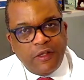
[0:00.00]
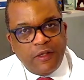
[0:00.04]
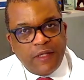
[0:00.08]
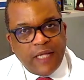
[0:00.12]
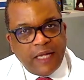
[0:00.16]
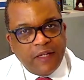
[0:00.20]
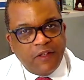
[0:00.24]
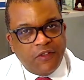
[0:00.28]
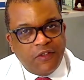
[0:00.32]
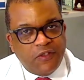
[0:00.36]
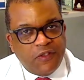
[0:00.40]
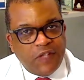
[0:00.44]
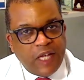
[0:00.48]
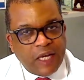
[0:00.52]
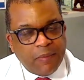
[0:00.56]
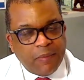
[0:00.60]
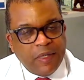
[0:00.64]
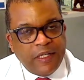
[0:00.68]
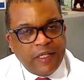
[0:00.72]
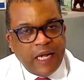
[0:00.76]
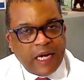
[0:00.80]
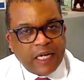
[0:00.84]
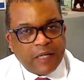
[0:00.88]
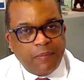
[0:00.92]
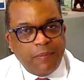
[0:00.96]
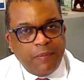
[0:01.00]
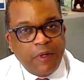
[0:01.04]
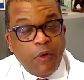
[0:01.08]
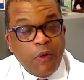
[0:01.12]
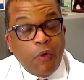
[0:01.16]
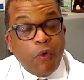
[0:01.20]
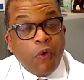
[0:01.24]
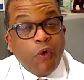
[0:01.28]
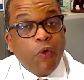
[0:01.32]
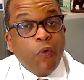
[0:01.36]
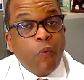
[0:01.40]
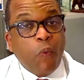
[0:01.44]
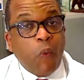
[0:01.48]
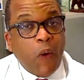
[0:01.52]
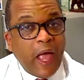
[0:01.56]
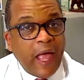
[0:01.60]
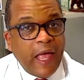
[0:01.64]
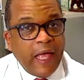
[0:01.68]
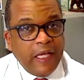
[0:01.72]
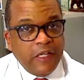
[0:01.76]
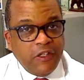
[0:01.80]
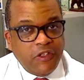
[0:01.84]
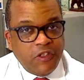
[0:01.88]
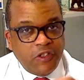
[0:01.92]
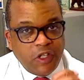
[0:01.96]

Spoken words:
that's segmentectomy or wedge,